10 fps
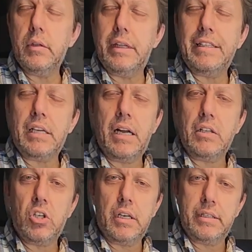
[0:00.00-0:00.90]
this kind
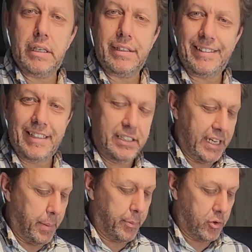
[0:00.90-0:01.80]
of chocolate doesn't need
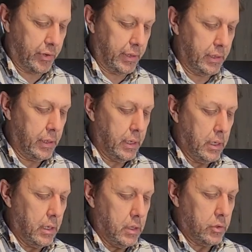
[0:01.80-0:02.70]
tempering,
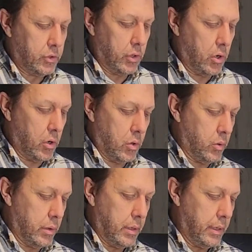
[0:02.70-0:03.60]

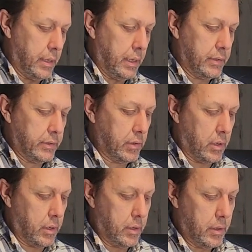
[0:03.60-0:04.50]
so it's
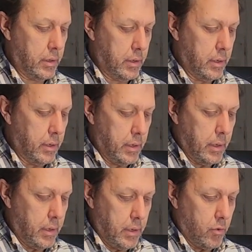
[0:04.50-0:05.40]
not
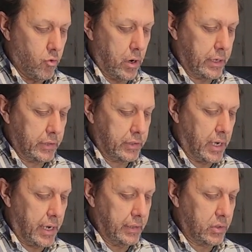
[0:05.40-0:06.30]
rocket
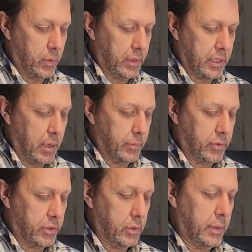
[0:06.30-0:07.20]
science when it comes
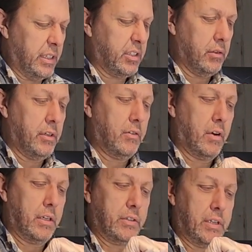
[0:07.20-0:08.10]
to, and it's not really
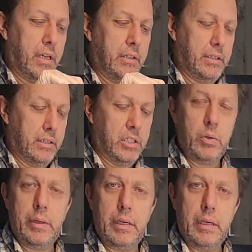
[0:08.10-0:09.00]
rocket science in
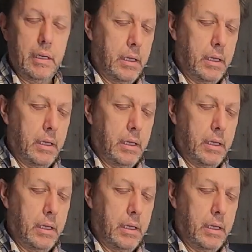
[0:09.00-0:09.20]
doing